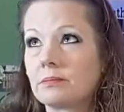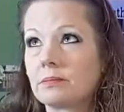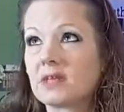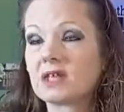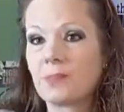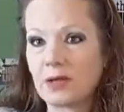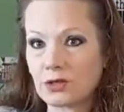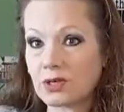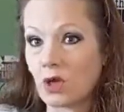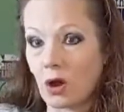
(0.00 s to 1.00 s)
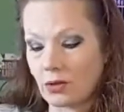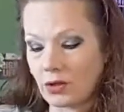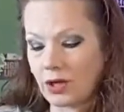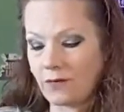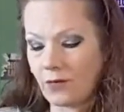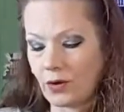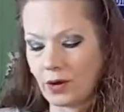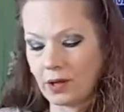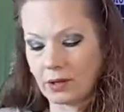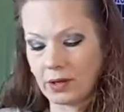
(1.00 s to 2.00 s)
dispensaries are looking for
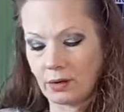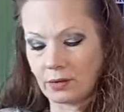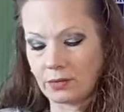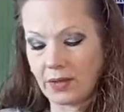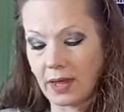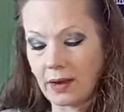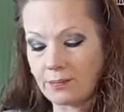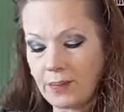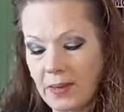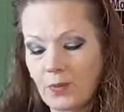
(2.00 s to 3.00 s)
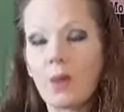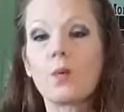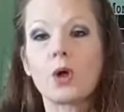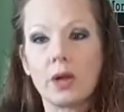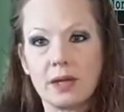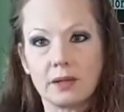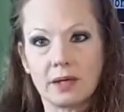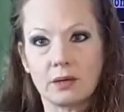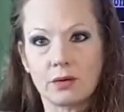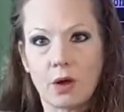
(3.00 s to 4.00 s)
people that were
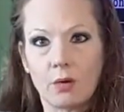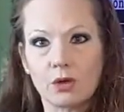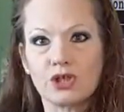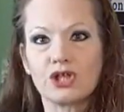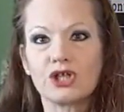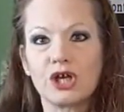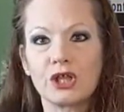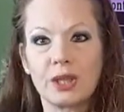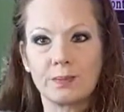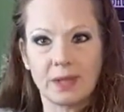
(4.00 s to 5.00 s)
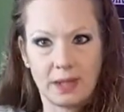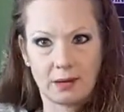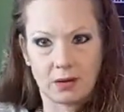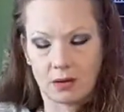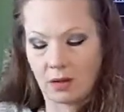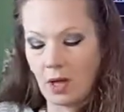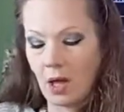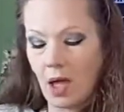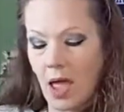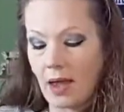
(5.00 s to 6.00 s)
illegal growers to turn them legal.
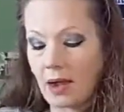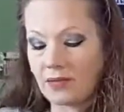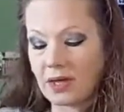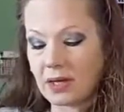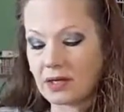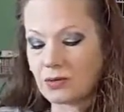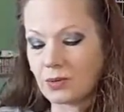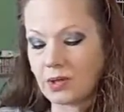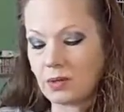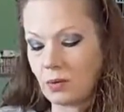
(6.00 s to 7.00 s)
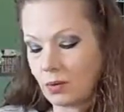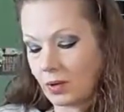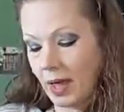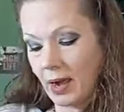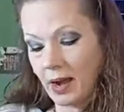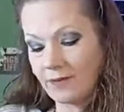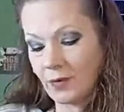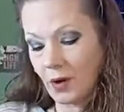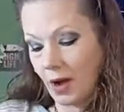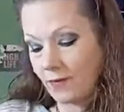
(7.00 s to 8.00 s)
And I think it is really cool. And I've
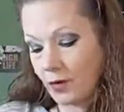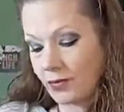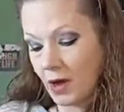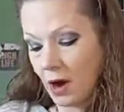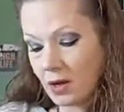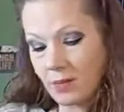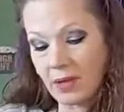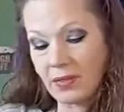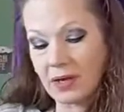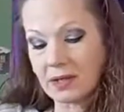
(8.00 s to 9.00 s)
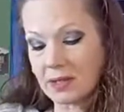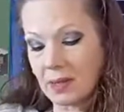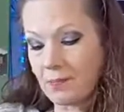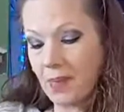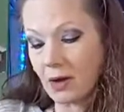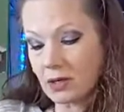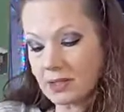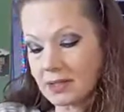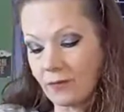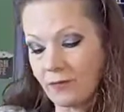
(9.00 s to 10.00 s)
heard the argument that it's better
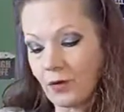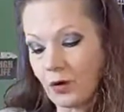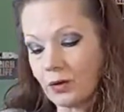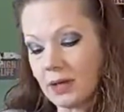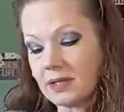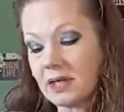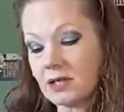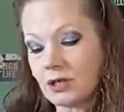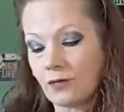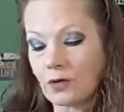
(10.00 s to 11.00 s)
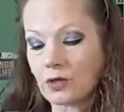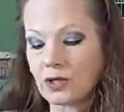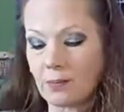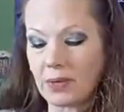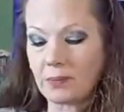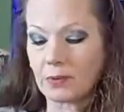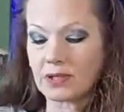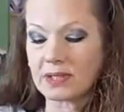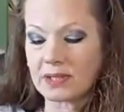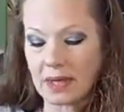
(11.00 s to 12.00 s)
it's easier for some people
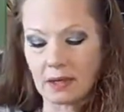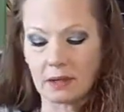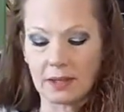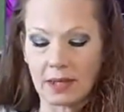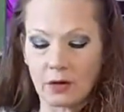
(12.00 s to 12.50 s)
to stay illegal